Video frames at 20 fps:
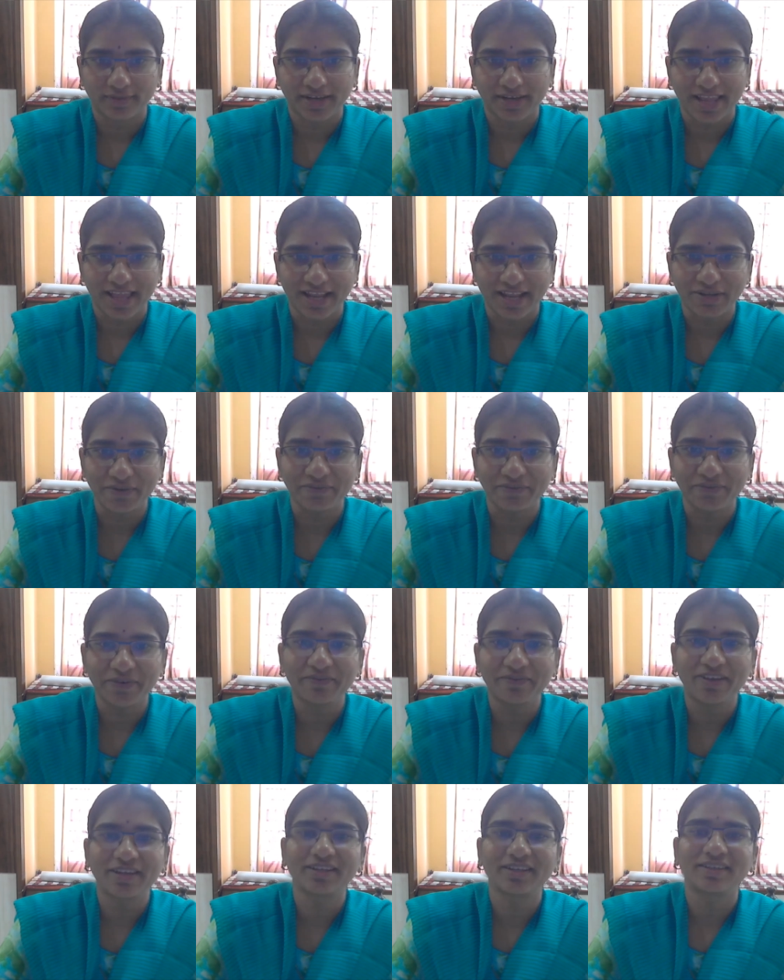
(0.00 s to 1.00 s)
Hello
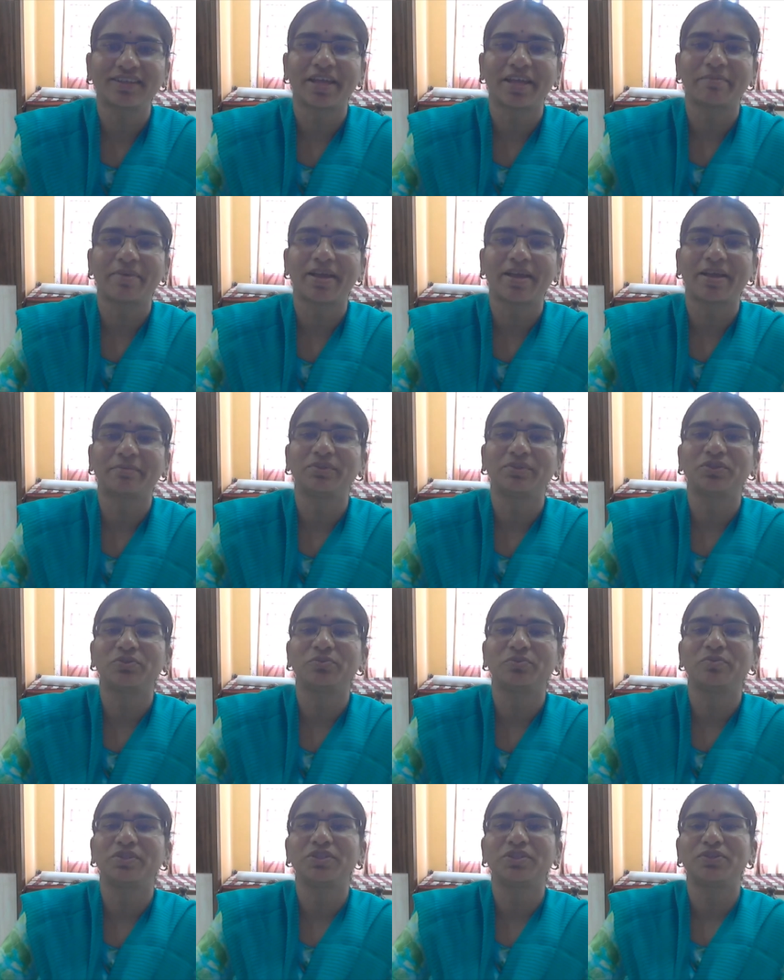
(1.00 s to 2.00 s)
everyone, I'm happy to
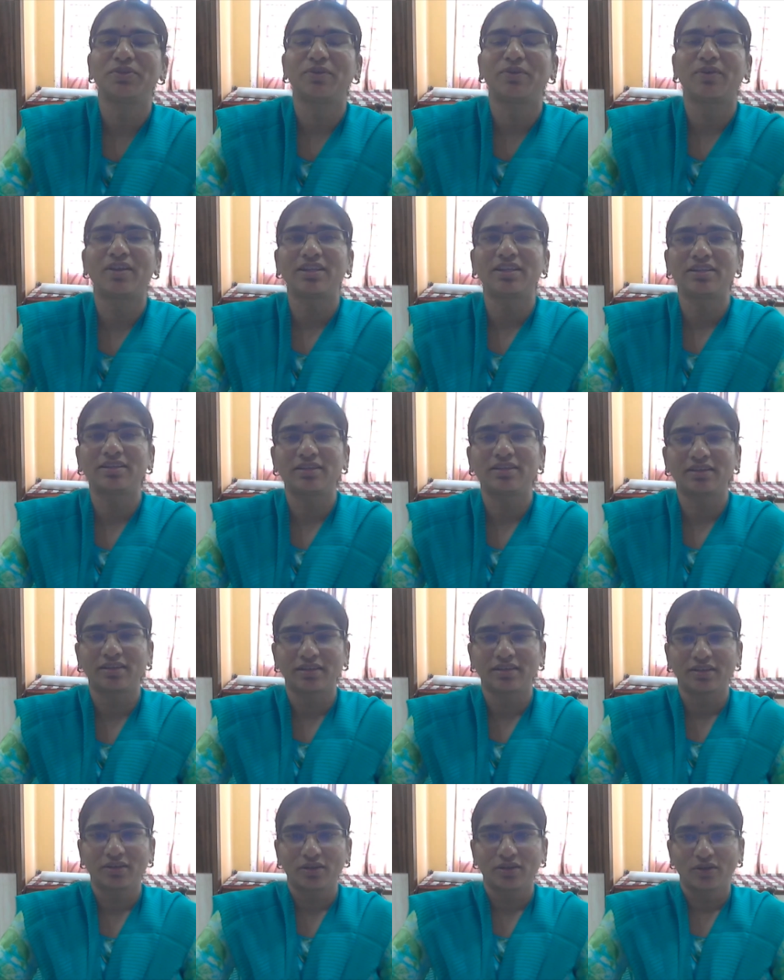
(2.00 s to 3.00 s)
meet you all.
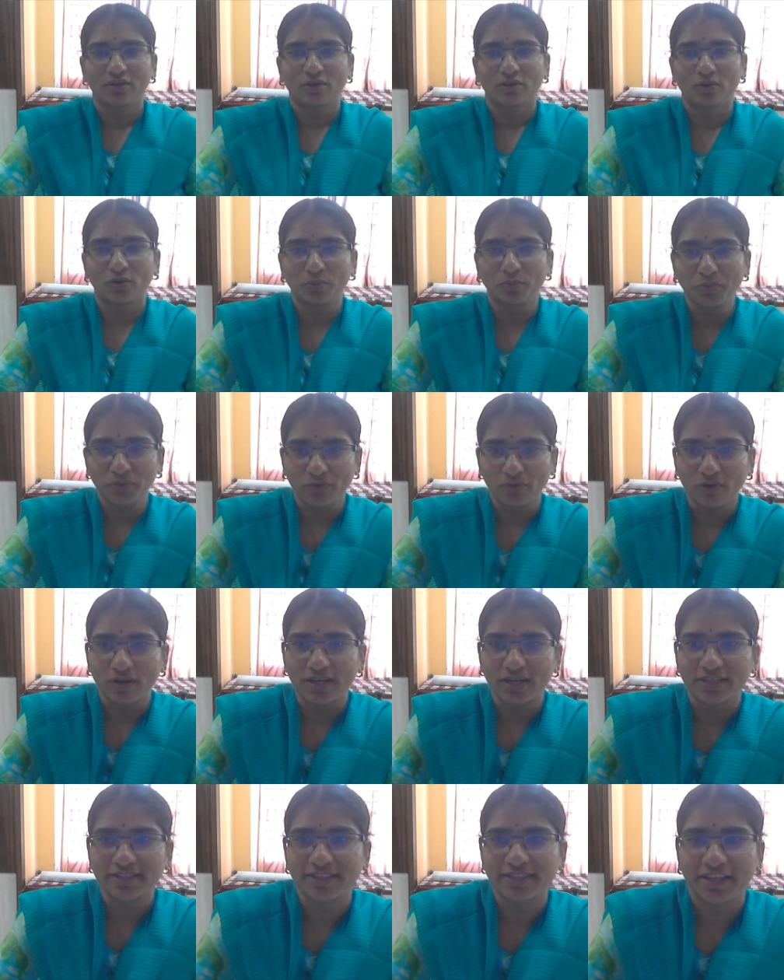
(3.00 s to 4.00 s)
Hope you all
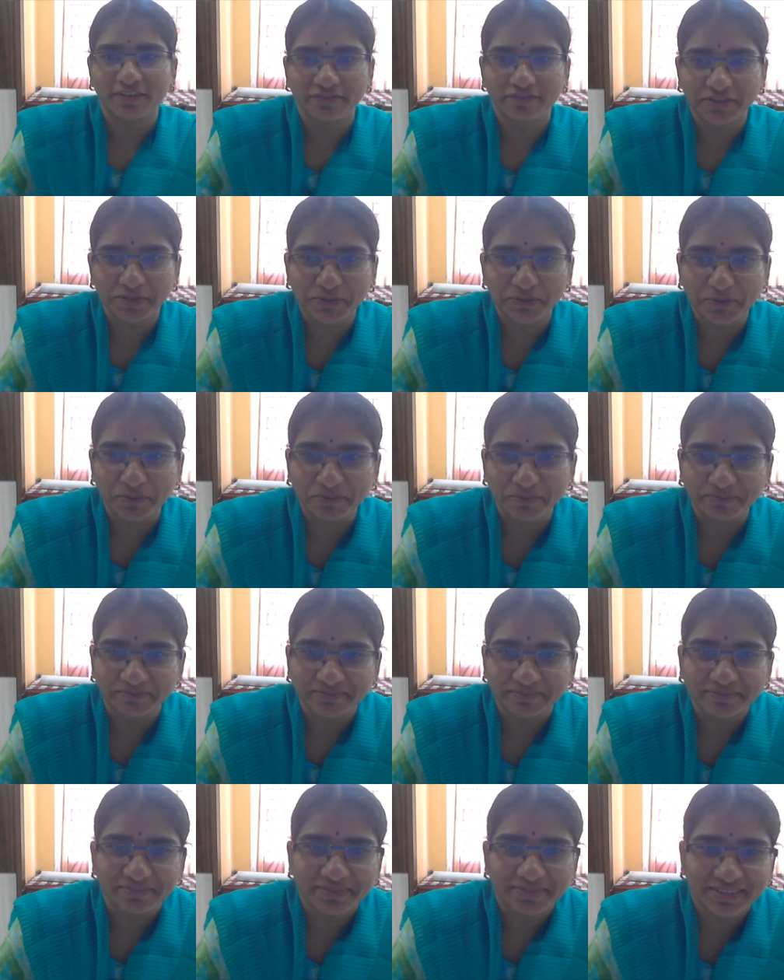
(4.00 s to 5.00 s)
are safe at home.
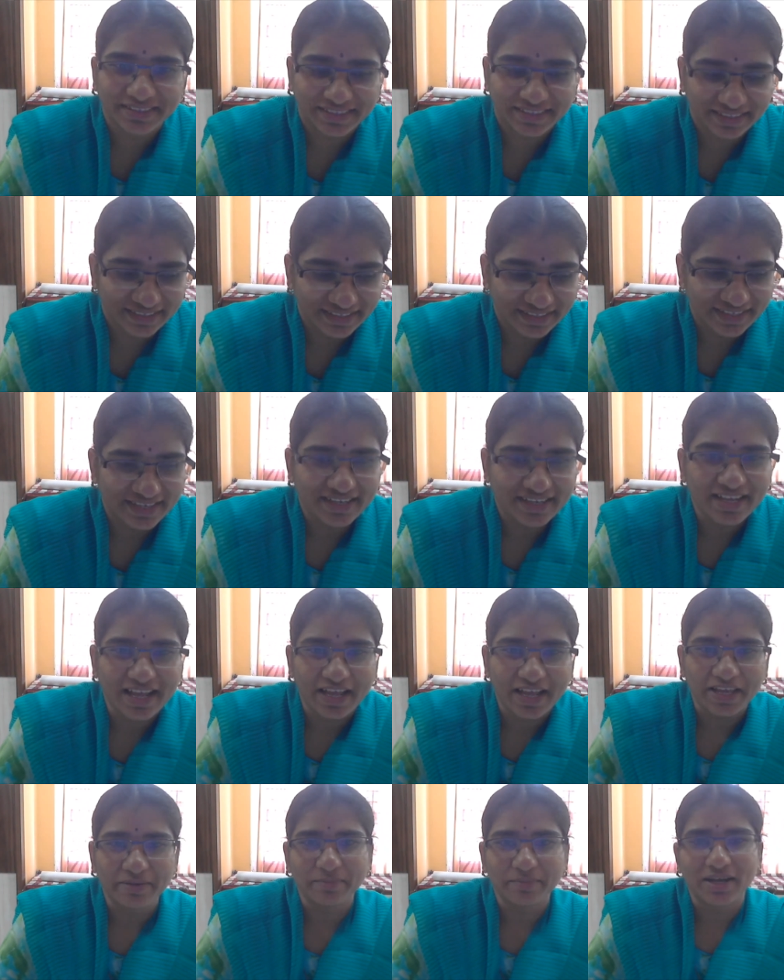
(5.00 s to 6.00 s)

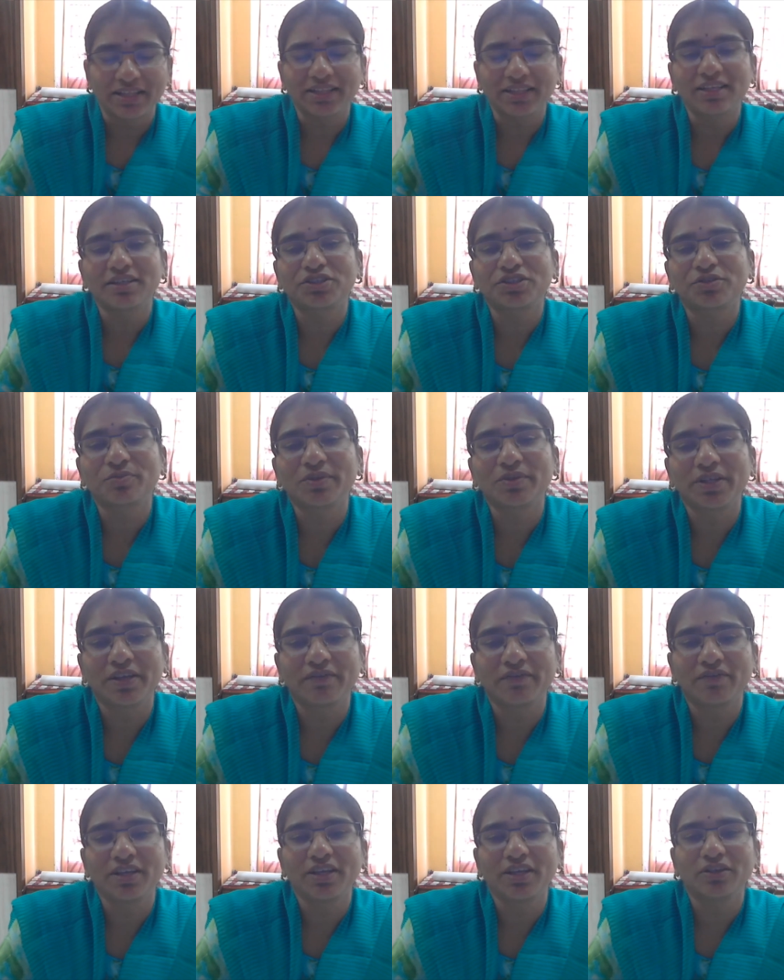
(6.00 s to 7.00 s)
I am Lakshmi
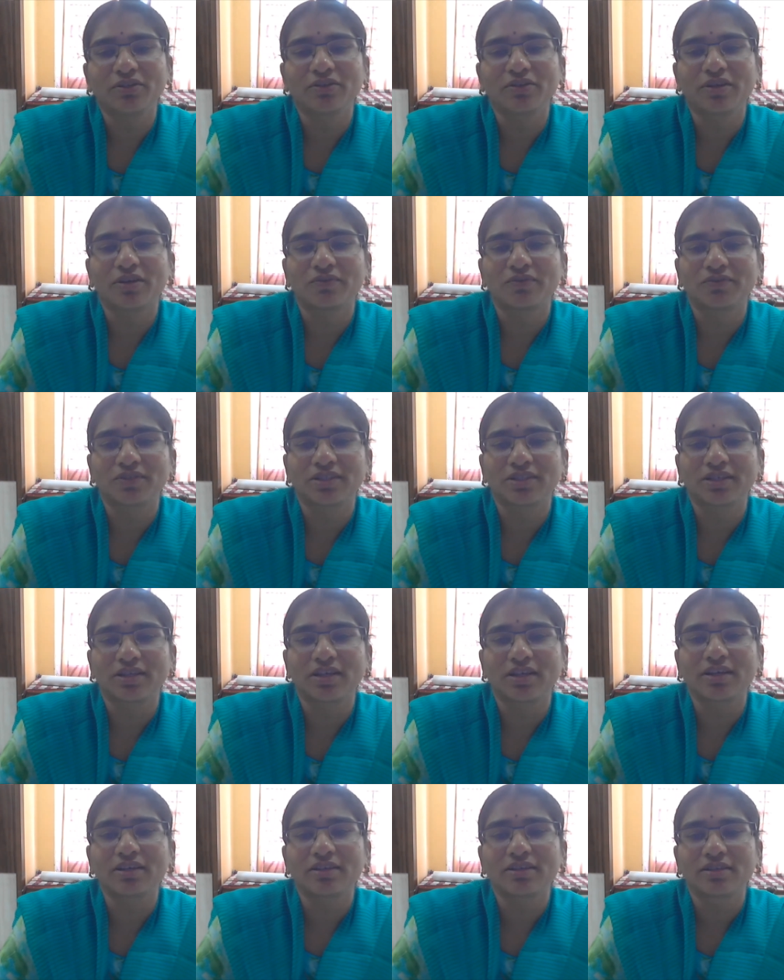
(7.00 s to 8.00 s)
Devi, IGNOU Counselor.